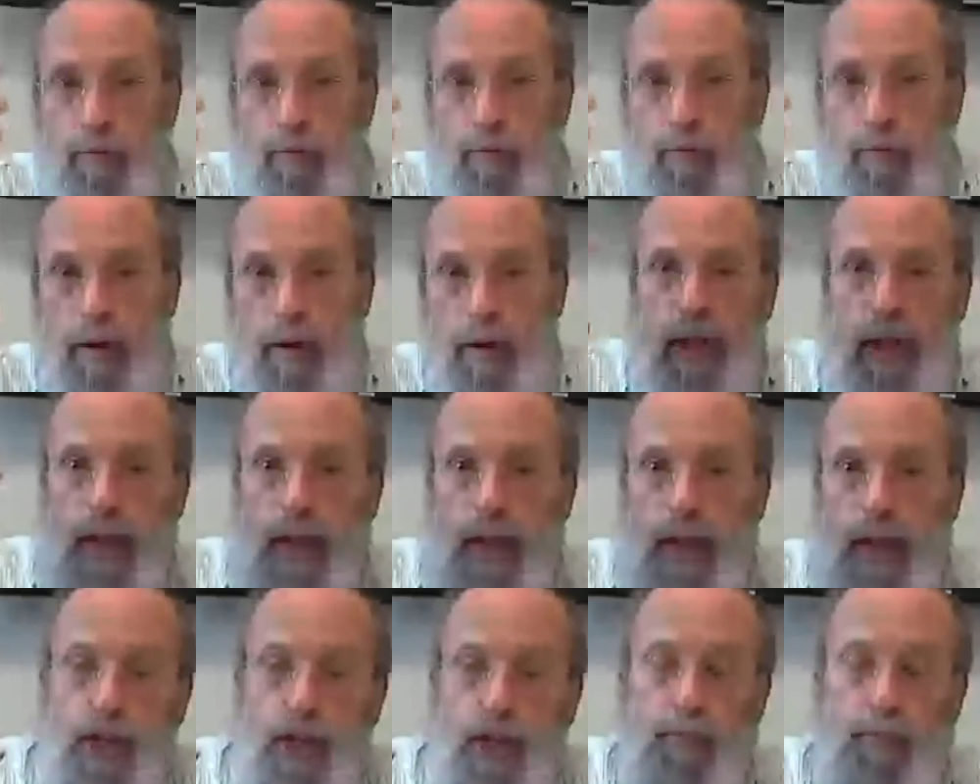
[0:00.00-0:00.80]
doesn't mean
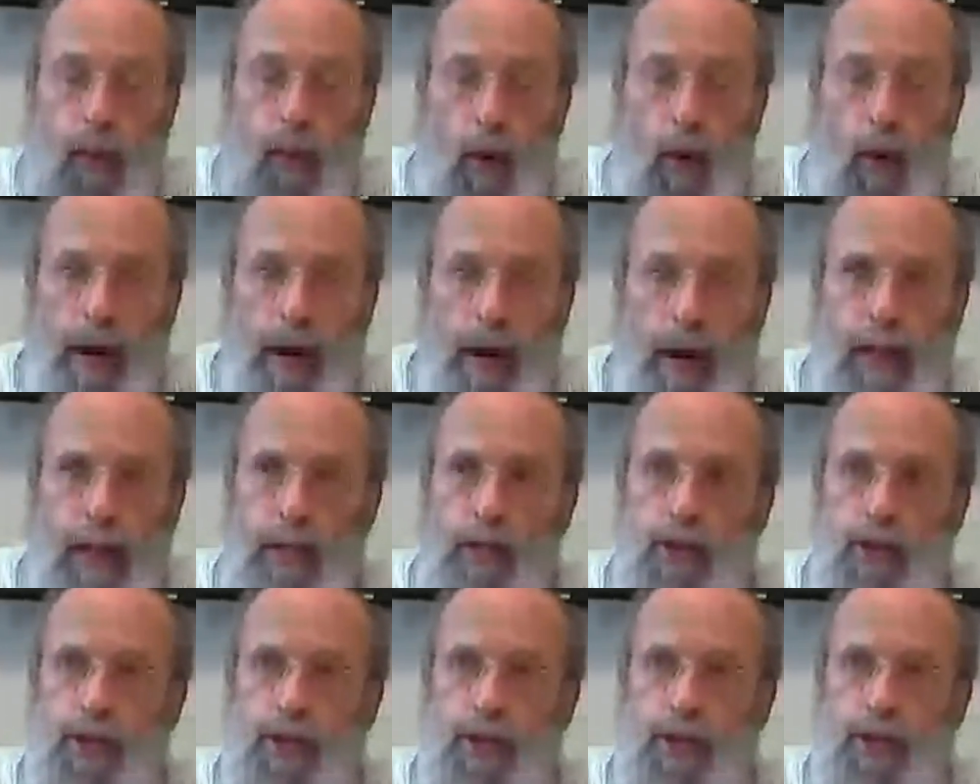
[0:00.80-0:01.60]
that each
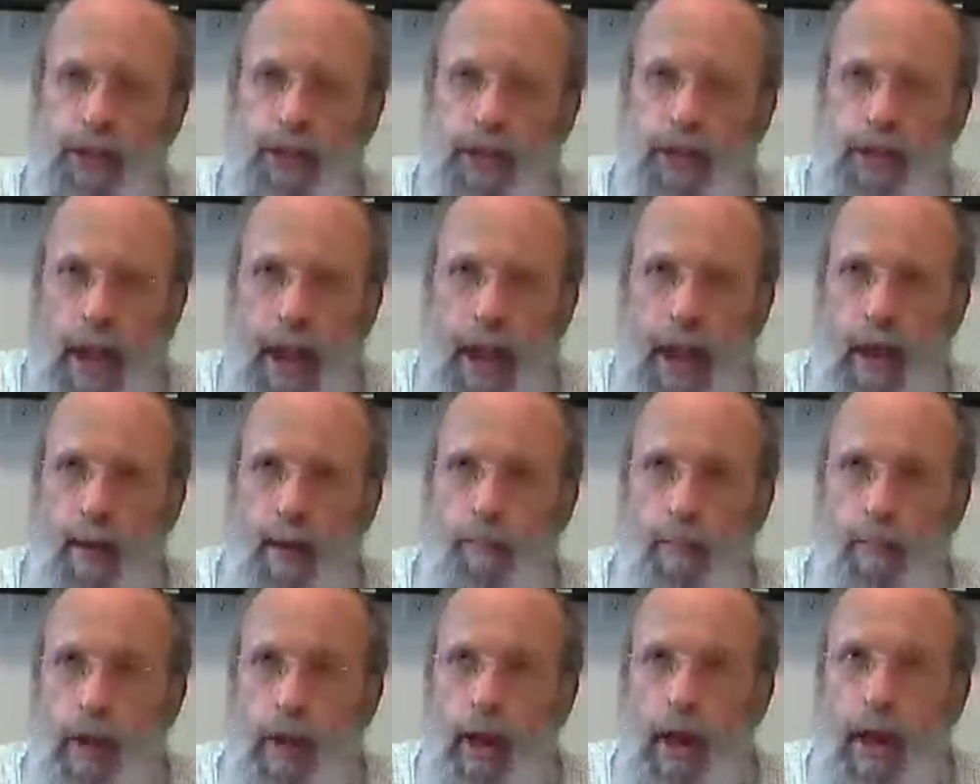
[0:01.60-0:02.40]
part is the
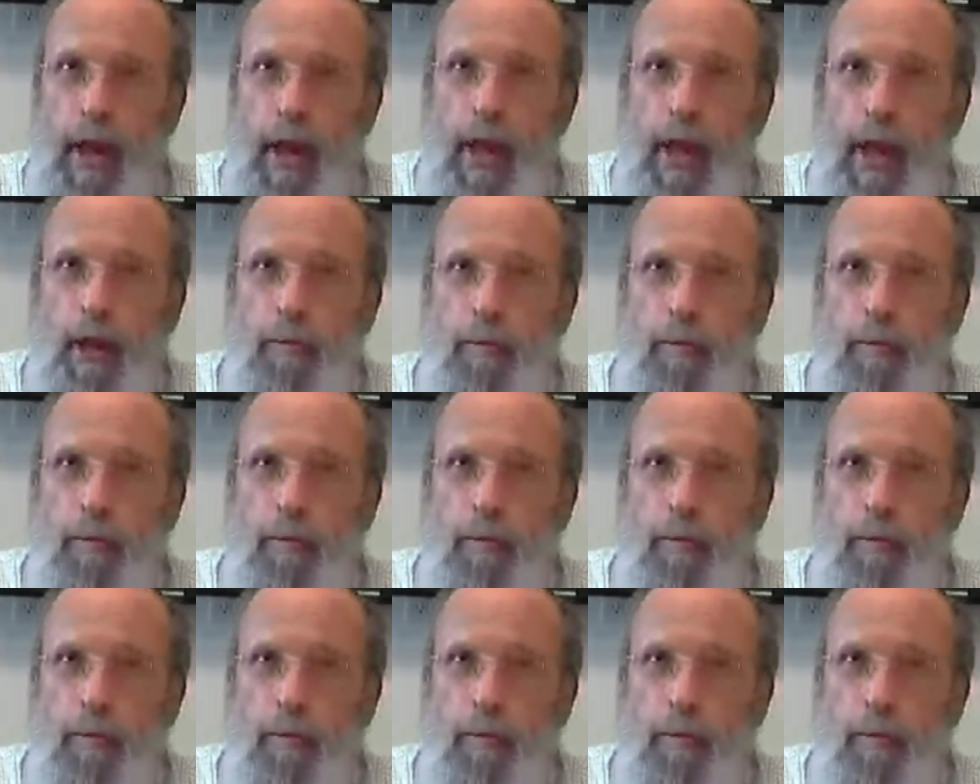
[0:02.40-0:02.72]
same.